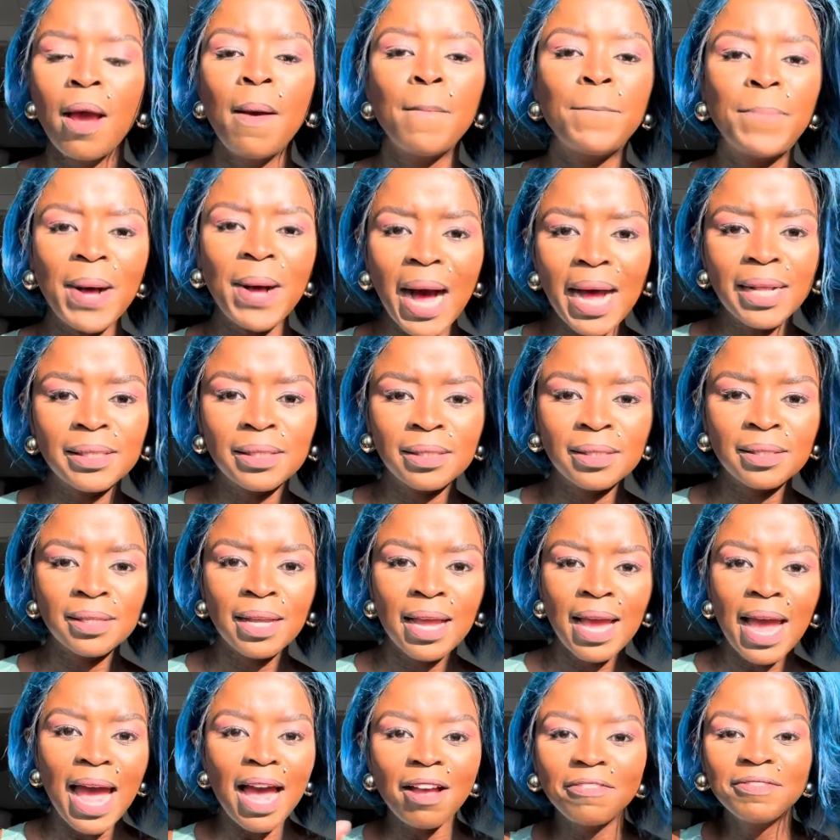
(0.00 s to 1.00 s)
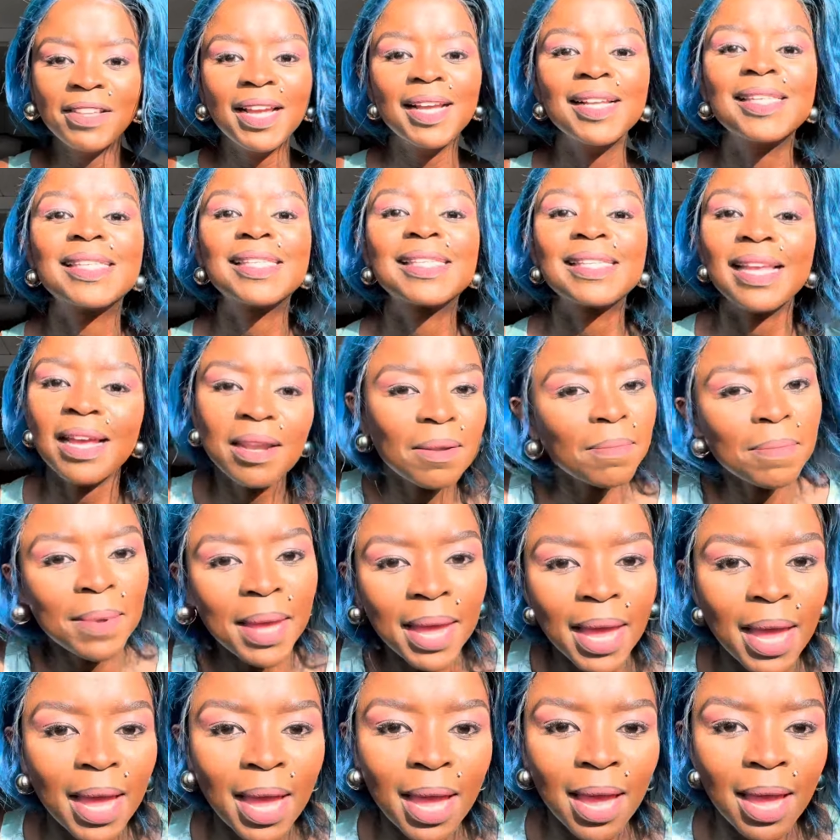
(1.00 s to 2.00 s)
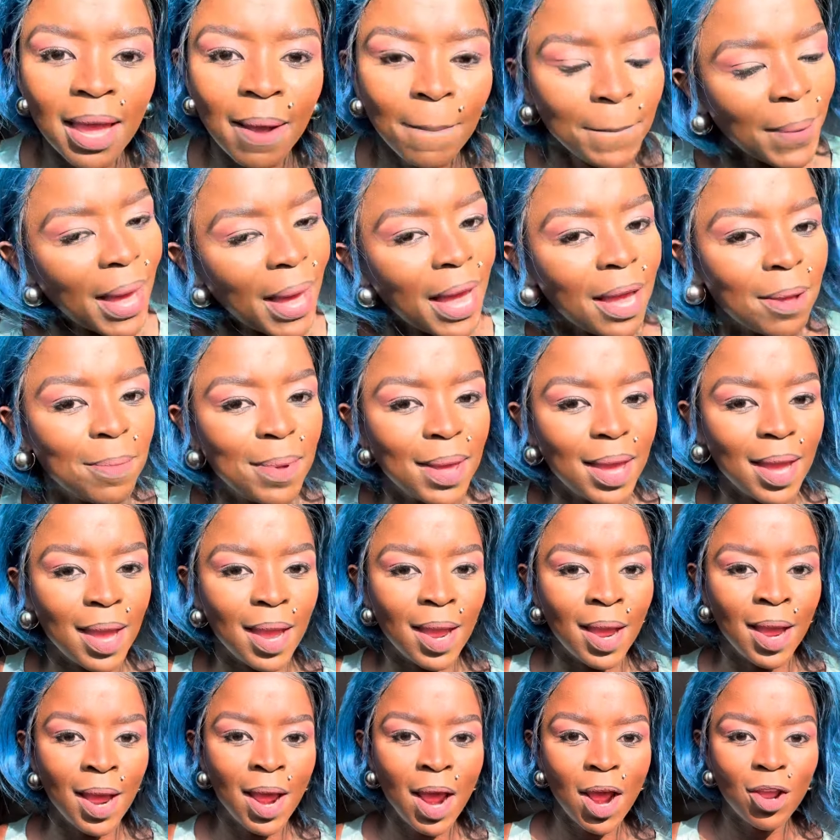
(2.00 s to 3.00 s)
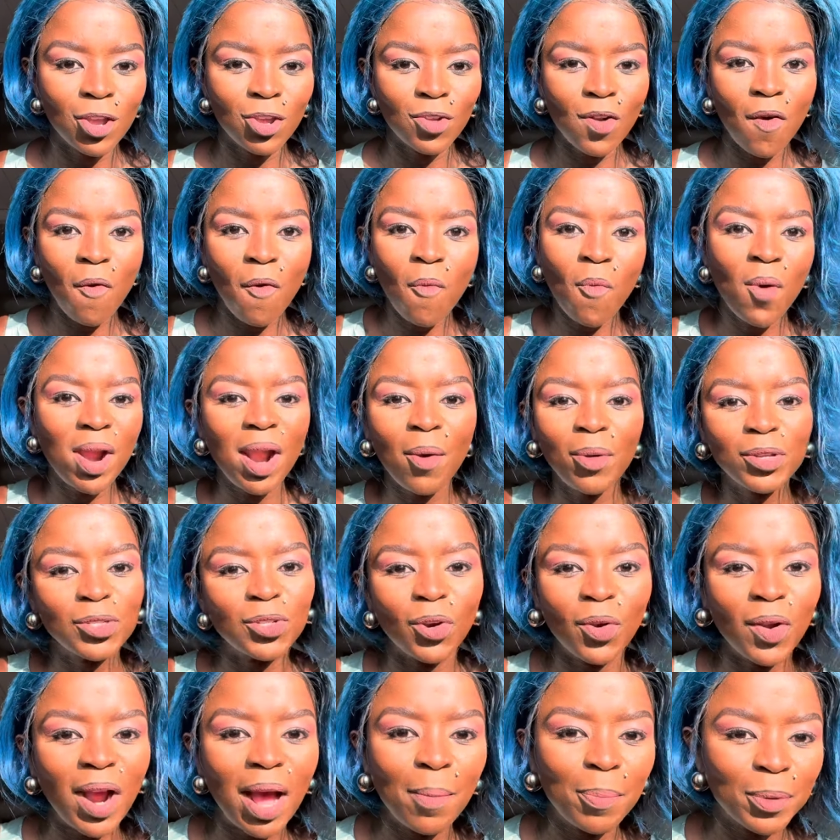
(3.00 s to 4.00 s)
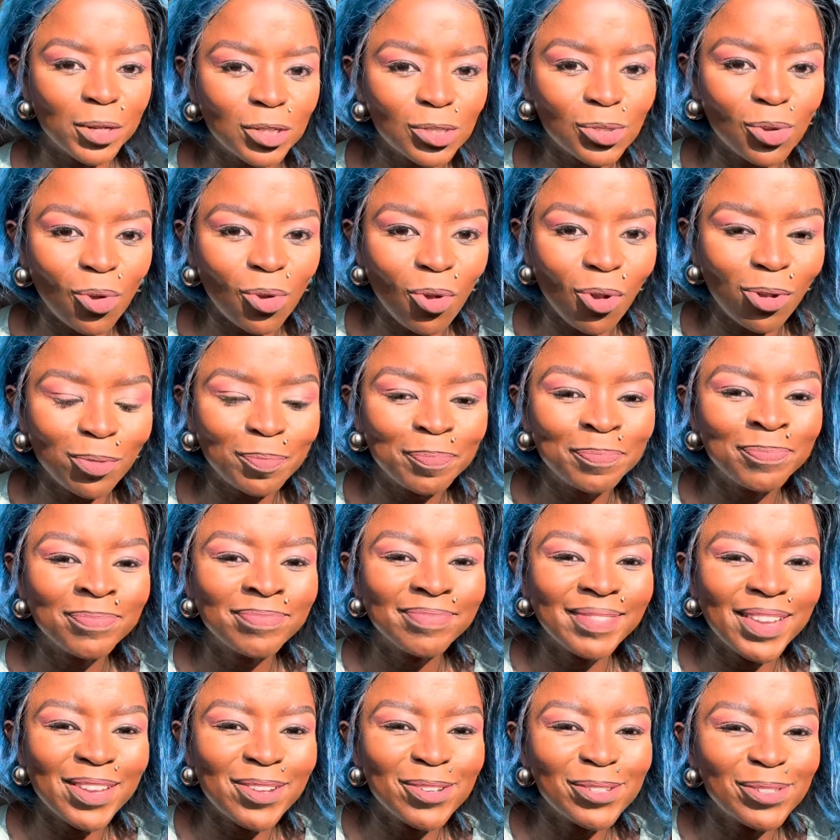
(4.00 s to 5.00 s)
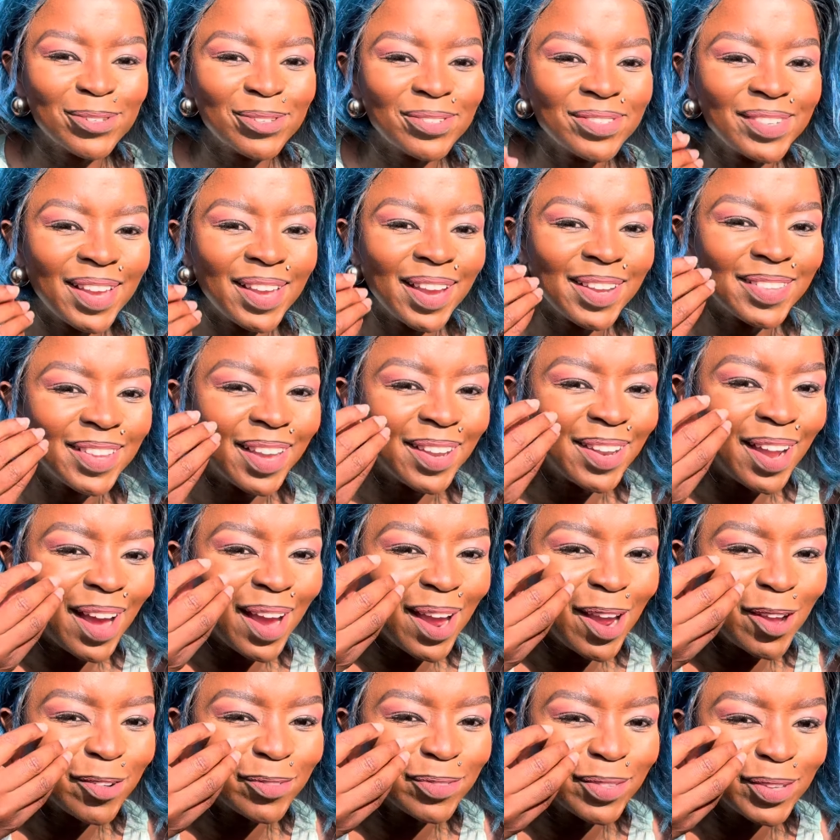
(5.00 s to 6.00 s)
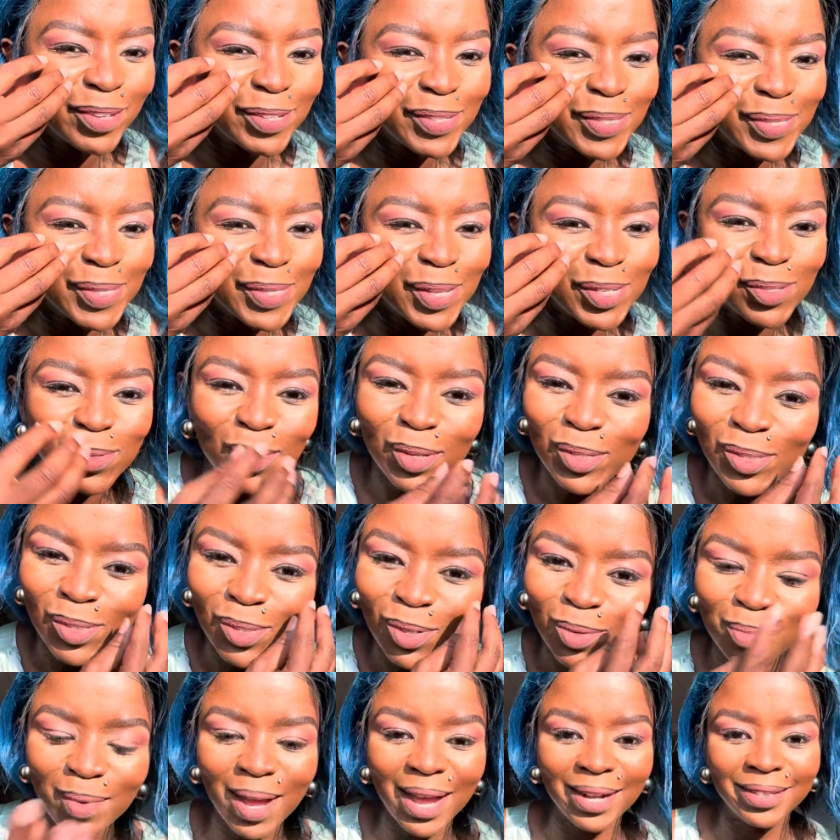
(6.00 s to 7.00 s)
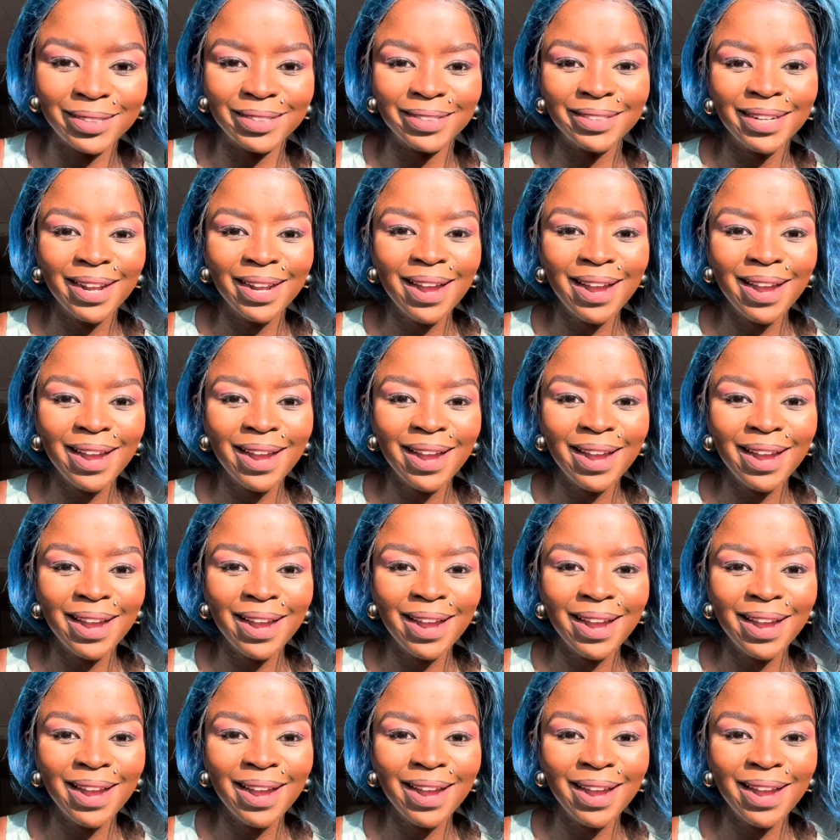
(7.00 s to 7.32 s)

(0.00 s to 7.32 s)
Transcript: But have they seen me, baby? You know, when I was growing up in school, they used to say that I have this. This was too much.